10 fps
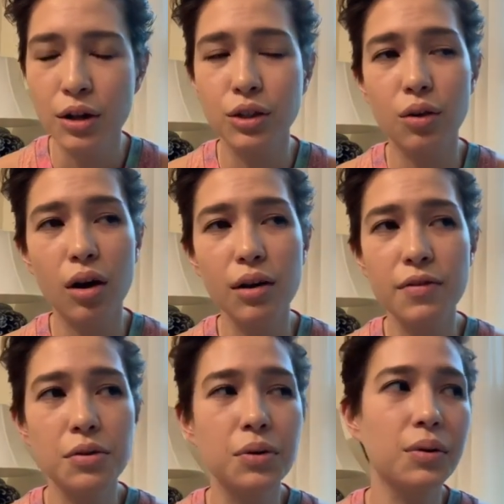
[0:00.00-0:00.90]
So all
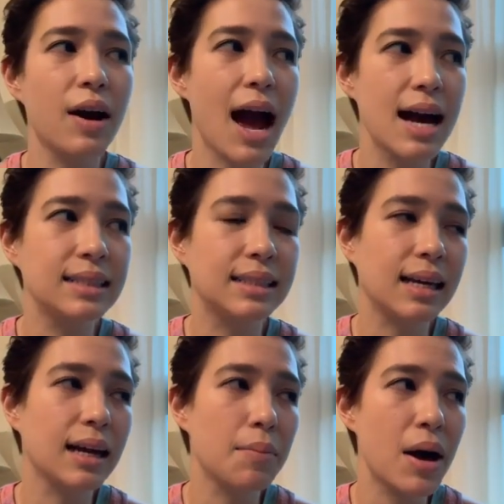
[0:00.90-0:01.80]
of you who are
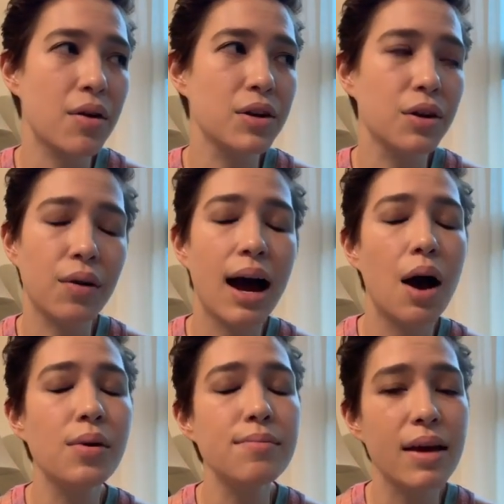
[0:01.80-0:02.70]
asking about, you know,
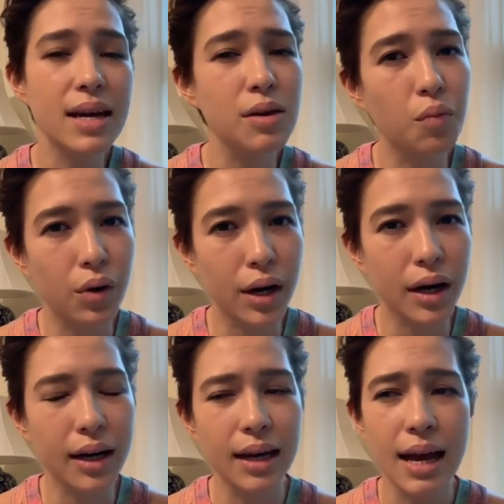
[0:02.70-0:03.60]
how we make it
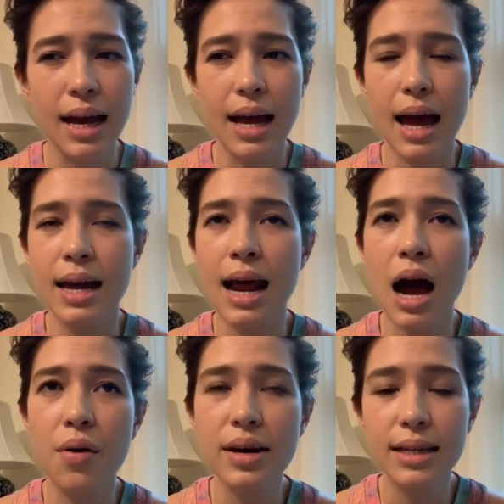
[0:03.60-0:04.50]
work and
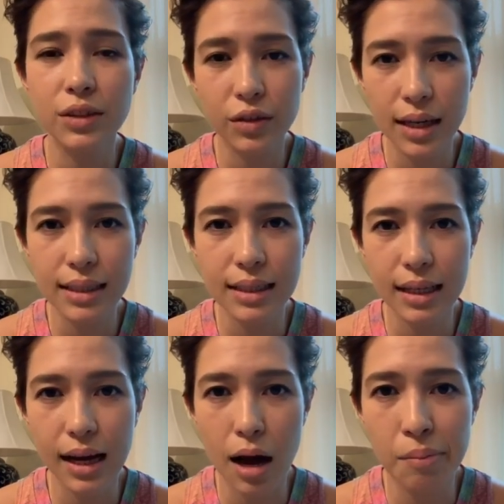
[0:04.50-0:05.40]
how it is for us
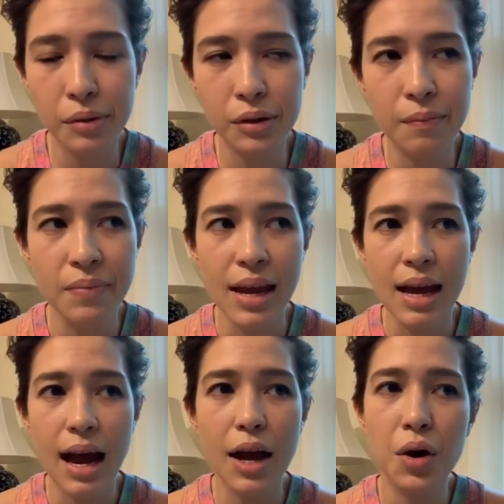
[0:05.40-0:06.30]
as a couple,
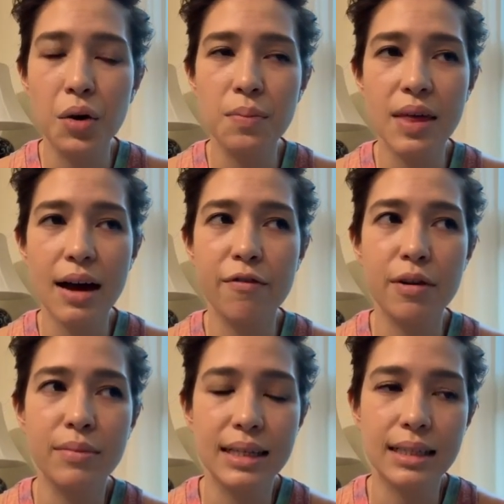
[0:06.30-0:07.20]
I hope that
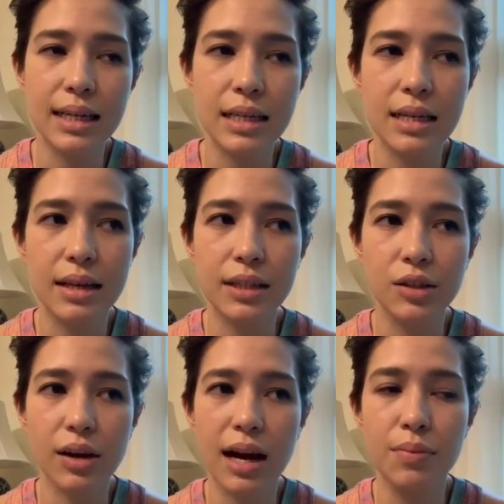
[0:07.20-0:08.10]
from listening to
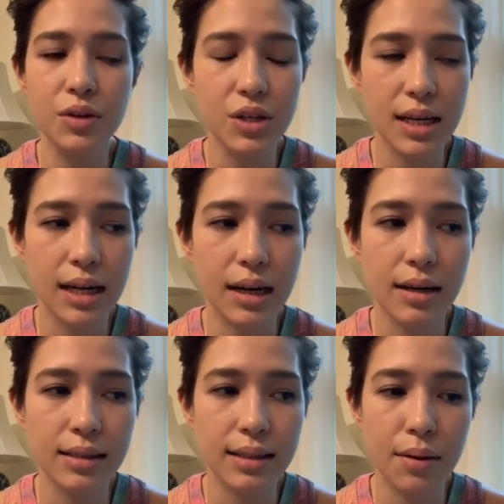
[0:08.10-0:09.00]
this, you're able to
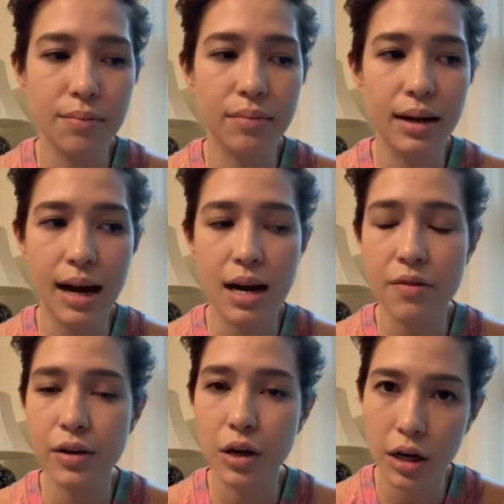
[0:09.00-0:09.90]
hear some kind
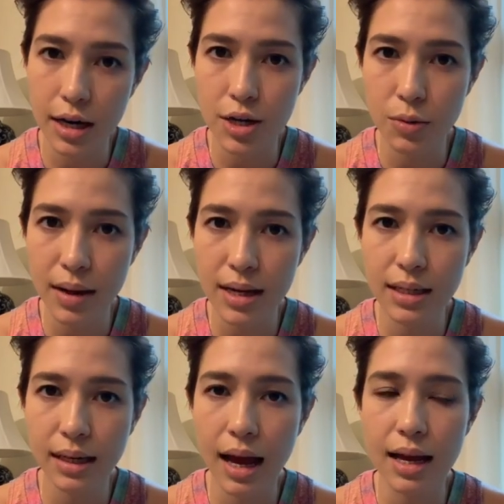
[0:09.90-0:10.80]
of
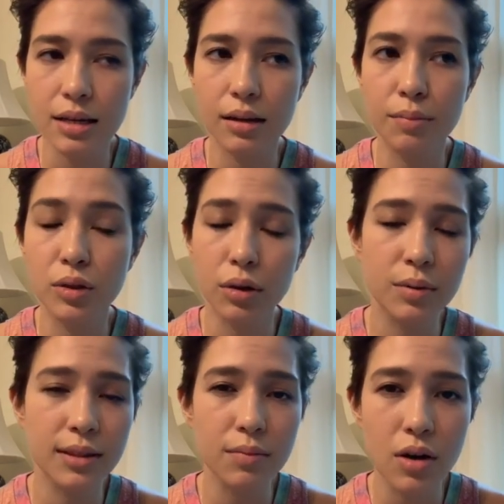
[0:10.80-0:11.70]
encouragement and
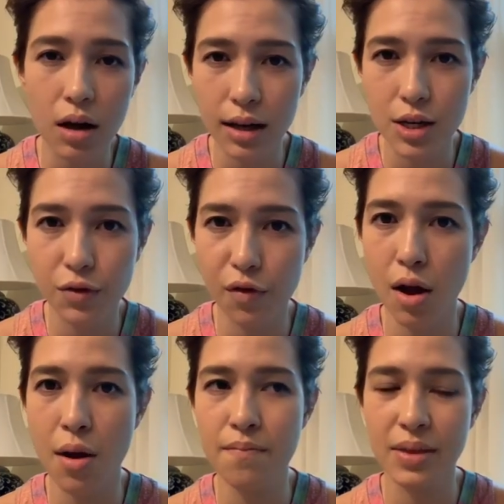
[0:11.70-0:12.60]
absorb some knowledge
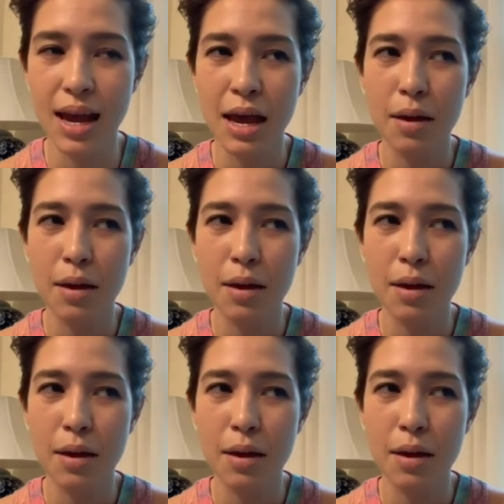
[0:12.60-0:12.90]
from